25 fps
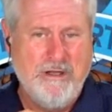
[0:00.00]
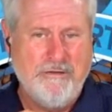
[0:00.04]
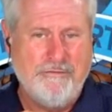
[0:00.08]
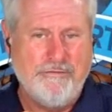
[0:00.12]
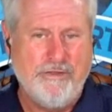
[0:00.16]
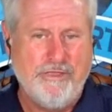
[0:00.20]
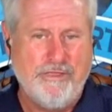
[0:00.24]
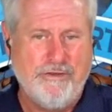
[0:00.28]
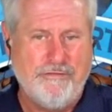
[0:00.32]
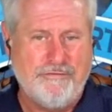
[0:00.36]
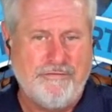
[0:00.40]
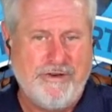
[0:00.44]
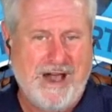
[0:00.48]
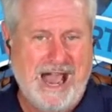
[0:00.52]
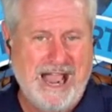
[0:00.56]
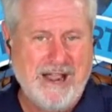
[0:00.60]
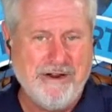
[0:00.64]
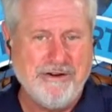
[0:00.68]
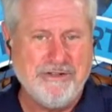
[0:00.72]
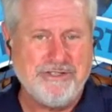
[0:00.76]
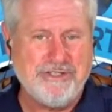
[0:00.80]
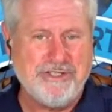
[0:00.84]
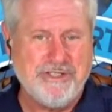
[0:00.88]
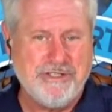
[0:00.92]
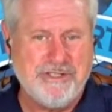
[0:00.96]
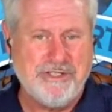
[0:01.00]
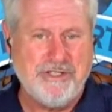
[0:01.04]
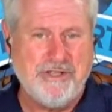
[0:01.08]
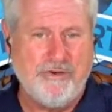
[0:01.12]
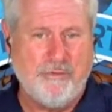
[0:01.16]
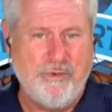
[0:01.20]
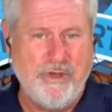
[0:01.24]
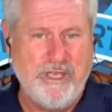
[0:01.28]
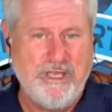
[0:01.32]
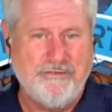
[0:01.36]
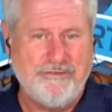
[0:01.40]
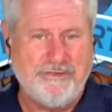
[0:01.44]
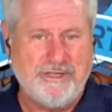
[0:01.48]
For the viruses that
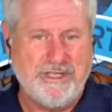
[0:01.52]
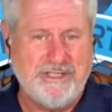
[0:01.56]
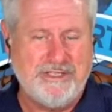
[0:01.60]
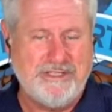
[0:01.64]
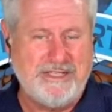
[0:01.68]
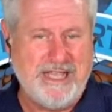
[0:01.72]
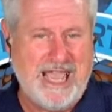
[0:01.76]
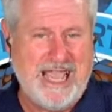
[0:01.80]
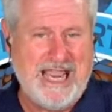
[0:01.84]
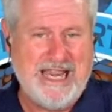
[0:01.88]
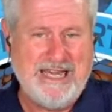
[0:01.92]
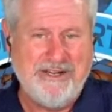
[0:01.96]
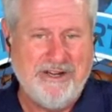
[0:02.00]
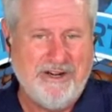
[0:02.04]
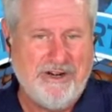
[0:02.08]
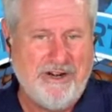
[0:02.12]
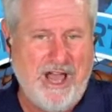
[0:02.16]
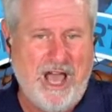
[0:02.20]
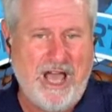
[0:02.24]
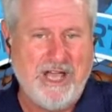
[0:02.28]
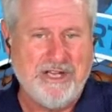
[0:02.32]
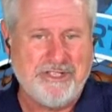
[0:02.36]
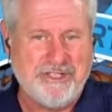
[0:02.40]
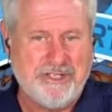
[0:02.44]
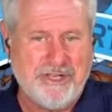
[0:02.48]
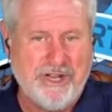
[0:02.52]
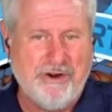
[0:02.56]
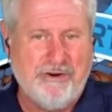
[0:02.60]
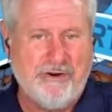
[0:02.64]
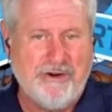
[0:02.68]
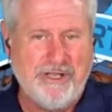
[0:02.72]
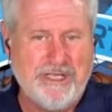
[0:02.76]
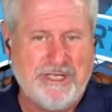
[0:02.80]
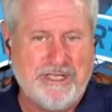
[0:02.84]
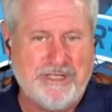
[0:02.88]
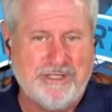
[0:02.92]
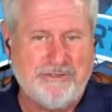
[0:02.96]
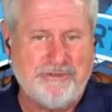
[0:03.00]
we have contained, they're not
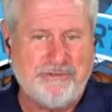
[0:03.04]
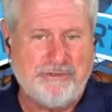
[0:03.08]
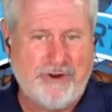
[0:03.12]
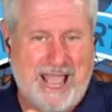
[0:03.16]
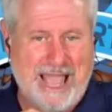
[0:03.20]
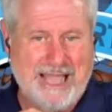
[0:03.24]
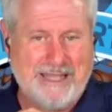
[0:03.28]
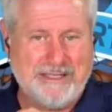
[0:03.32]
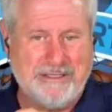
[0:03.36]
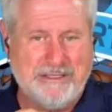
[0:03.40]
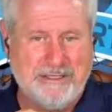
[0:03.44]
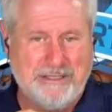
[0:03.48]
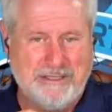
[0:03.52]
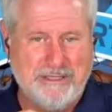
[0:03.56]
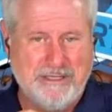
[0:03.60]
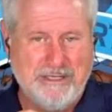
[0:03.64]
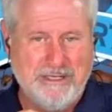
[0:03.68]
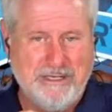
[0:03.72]
generally contracted